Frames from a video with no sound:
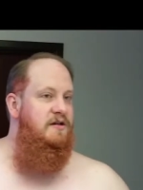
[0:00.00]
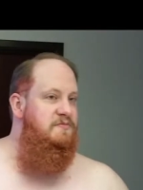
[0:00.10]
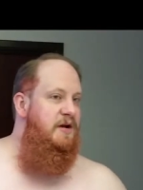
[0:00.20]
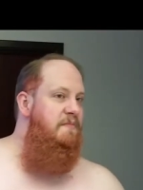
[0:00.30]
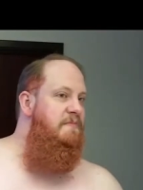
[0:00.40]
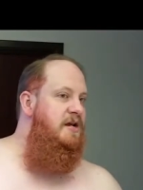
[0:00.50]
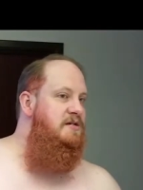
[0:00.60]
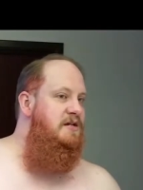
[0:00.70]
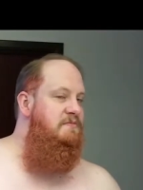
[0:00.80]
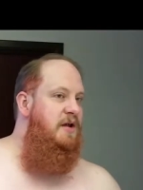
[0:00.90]
He is my
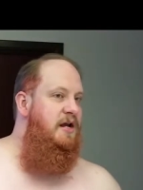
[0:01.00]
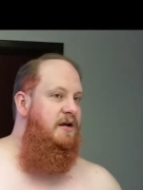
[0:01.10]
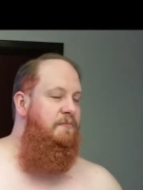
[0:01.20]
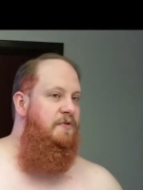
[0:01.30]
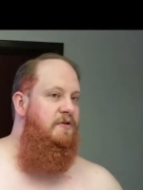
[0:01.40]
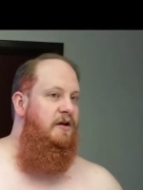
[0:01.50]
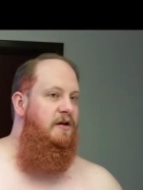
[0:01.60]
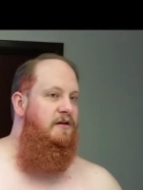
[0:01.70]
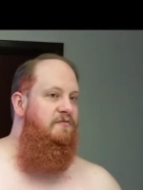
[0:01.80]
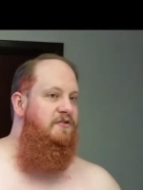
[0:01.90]
amazing makeup
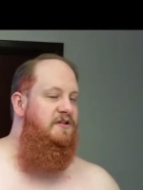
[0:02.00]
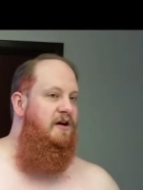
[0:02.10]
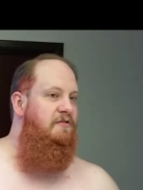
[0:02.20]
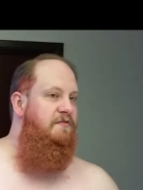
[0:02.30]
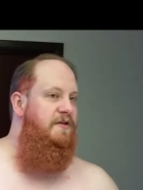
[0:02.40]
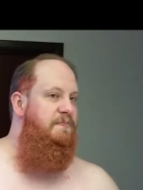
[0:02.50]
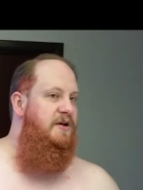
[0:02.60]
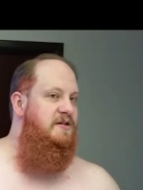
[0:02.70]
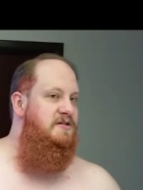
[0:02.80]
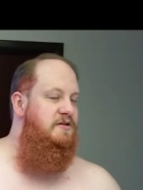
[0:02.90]
and photography
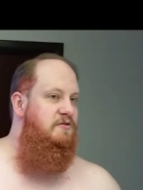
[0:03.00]
person